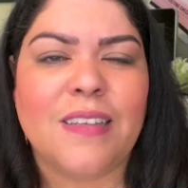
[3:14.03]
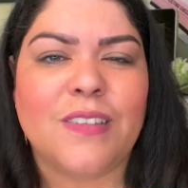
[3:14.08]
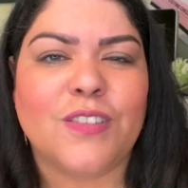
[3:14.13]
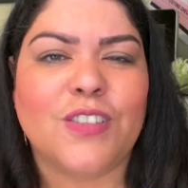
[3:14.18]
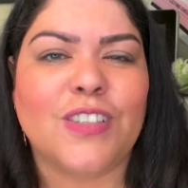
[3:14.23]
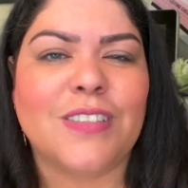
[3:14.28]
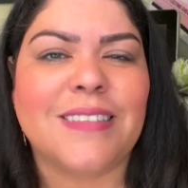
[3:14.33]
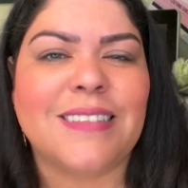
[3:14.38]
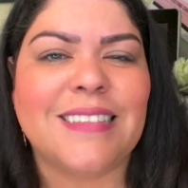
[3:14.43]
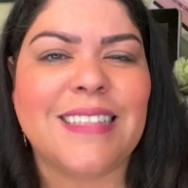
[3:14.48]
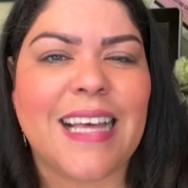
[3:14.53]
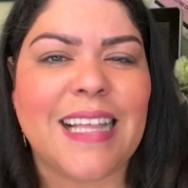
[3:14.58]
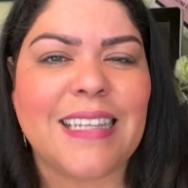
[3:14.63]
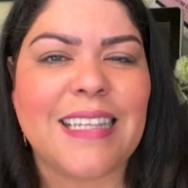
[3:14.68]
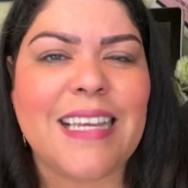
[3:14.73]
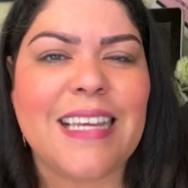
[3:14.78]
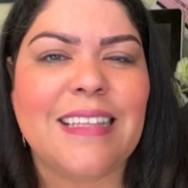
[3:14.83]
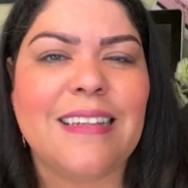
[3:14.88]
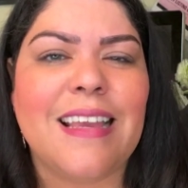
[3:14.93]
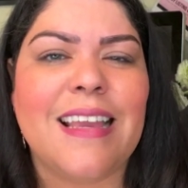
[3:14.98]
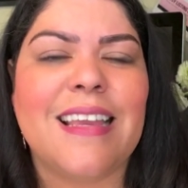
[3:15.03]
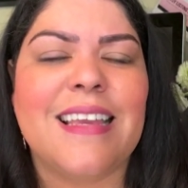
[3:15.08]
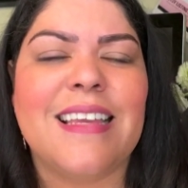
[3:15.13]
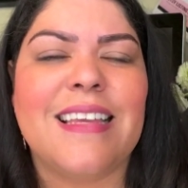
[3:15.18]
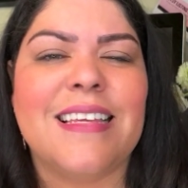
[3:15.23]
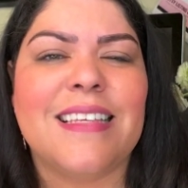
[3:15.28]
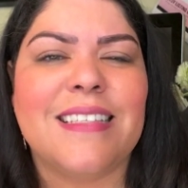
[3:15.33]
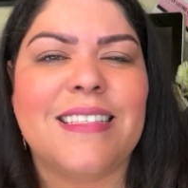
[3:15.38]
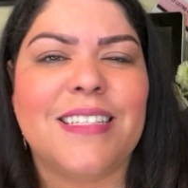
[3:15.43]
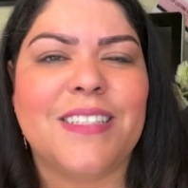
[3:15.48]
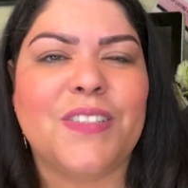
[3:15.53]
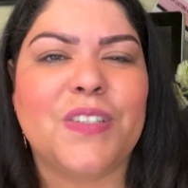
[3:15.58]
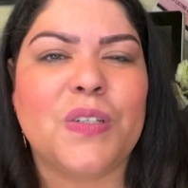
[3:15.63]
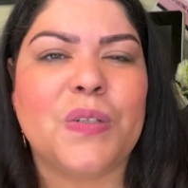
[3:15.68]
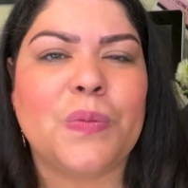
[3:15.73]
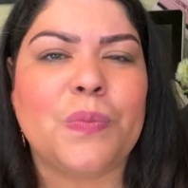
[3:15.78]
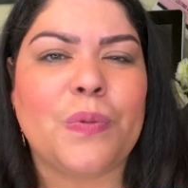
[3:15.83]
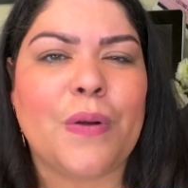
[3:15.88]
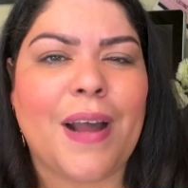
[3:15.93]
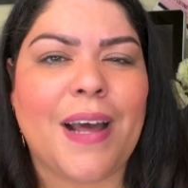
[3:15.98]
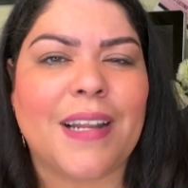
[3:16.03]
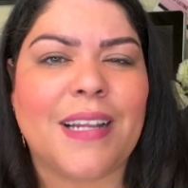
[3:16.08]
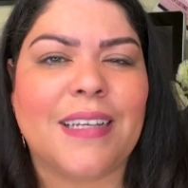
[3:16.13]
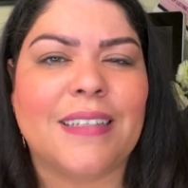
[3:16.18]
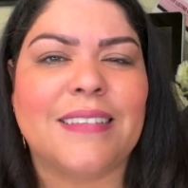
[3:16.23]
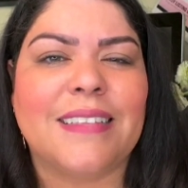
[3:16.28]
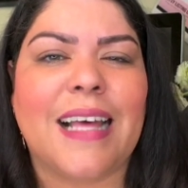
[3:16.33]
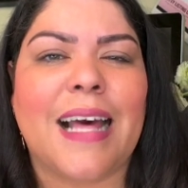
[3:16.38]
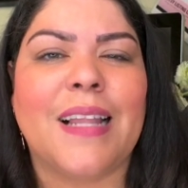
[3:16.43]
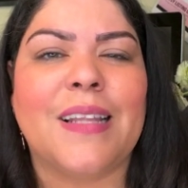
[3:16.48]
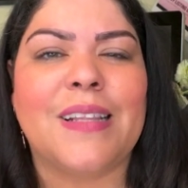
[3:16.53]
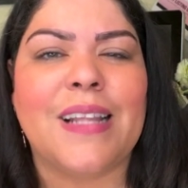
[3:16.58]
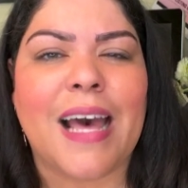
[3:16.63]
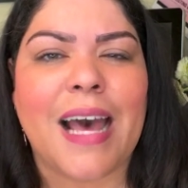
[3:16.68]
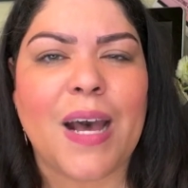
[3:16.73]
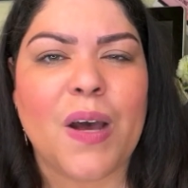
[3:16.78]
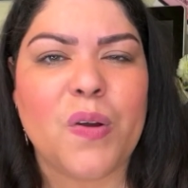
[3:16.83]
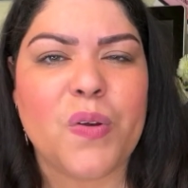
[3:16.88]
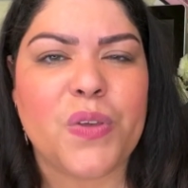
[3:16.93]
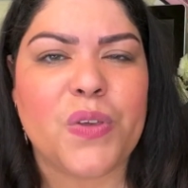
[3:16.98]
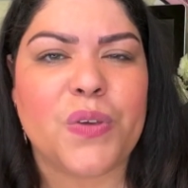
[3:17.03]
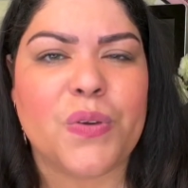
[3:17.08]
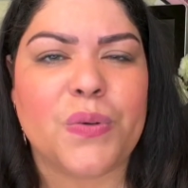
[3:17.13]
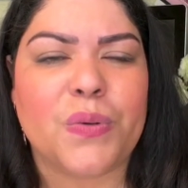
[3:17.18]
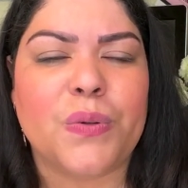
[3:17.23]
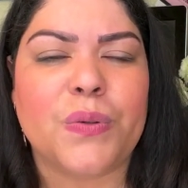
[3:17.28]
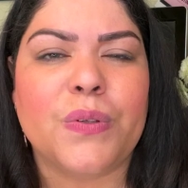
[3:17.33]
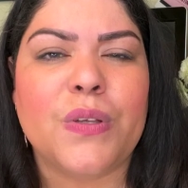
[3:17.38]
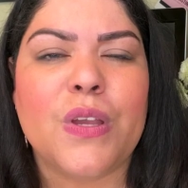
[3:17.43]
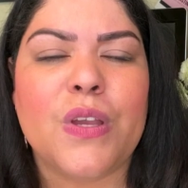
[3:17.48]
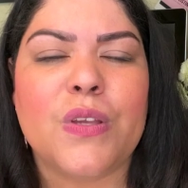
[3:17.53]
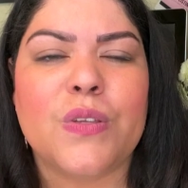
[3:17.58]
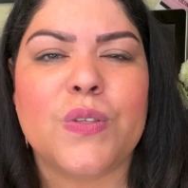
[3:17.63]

So selling digital products allow you